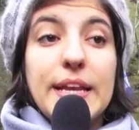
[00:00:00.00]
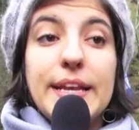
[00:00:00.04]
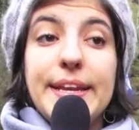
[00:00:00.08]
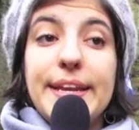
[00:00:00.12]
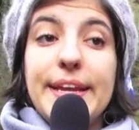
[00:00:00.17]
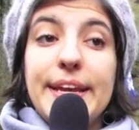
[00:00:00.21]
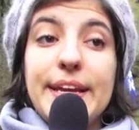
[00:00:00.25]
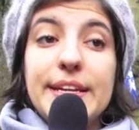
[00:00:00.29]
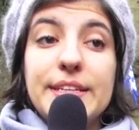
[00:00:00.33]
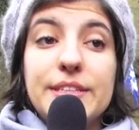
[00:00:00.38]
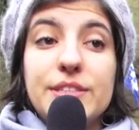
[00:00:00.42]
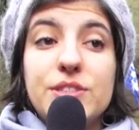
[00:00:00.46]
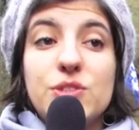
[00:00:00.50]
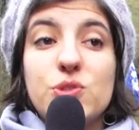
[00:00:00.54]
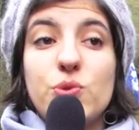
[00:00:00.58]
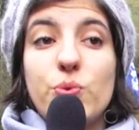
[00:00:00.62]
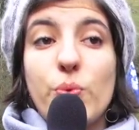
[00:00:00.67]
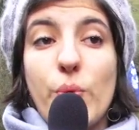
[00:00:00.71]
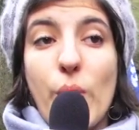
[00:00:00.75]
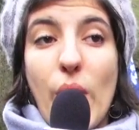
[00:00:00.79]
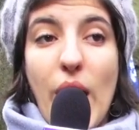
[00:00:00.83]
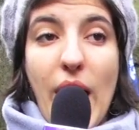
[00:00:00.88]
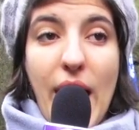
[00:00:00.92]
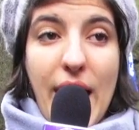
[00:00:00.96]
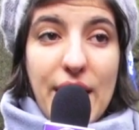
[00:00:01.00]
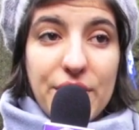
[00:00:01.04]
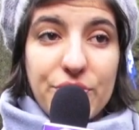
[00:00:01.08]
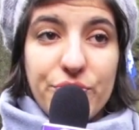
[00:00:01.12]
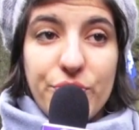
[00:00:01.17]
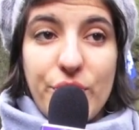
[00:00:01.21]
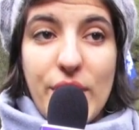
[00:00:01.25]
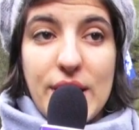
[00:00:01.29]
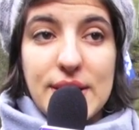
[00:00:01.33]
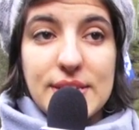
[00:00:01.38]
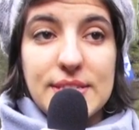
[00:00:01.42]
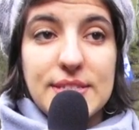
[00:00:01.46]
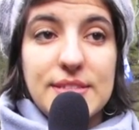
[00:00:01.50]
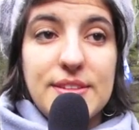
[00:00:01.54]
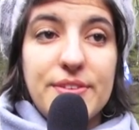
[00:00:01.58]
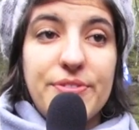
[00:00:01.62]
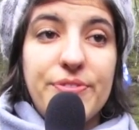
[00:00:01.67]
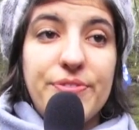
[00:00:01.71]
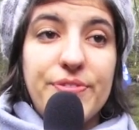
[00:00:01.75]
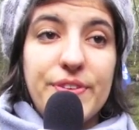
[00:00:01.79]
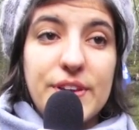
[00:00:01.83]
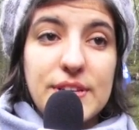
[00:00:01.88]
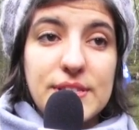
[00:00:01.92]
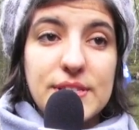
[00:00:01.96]
need to address the
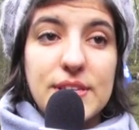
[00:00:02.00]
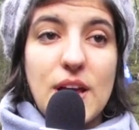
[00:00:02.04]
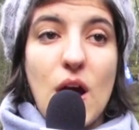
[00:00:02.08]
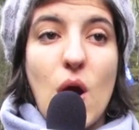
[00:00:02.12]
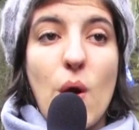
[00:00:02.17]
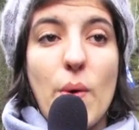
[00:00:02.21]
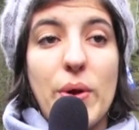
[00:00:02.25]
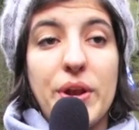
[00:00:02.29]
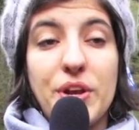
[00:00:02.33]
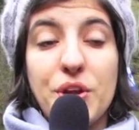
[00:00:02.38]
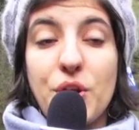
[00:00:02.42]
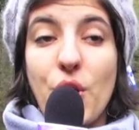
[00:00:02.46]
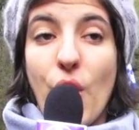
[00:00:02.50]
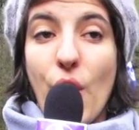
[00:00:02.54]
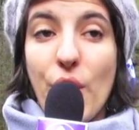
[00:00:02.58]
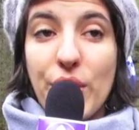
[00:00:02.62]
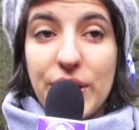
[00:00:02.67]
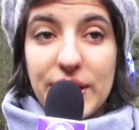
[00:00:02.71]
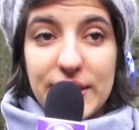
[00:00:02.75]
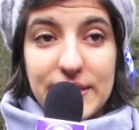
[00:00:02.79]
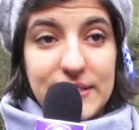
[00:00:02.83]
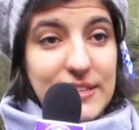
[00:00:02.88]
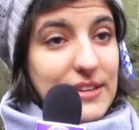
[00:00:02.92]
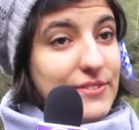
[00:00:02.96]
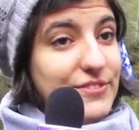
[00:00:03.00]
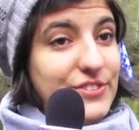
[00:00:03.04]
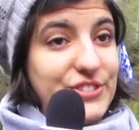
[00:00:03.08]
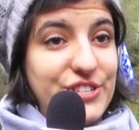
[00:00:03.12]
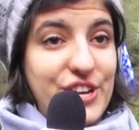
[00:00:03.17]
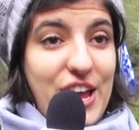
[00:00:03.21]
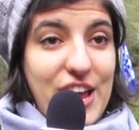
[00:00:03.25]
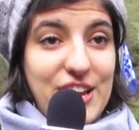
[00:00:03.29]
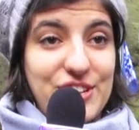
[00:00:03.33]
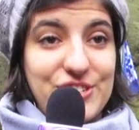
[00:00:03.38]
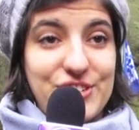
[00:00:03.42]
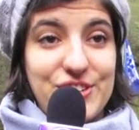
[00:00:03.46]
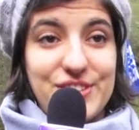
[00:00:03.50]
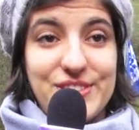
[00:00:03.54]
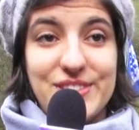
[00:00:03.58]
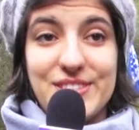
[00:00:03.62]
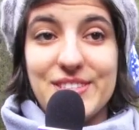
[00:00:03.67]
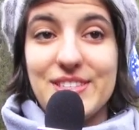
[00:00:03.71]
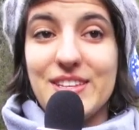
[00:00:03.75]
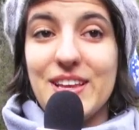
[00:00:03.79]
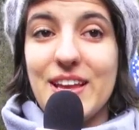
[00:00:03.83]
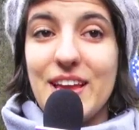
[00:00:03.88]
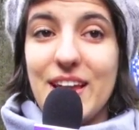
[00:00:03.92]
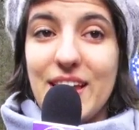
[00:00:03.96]
physical and cognitive
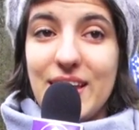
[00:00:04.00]
changes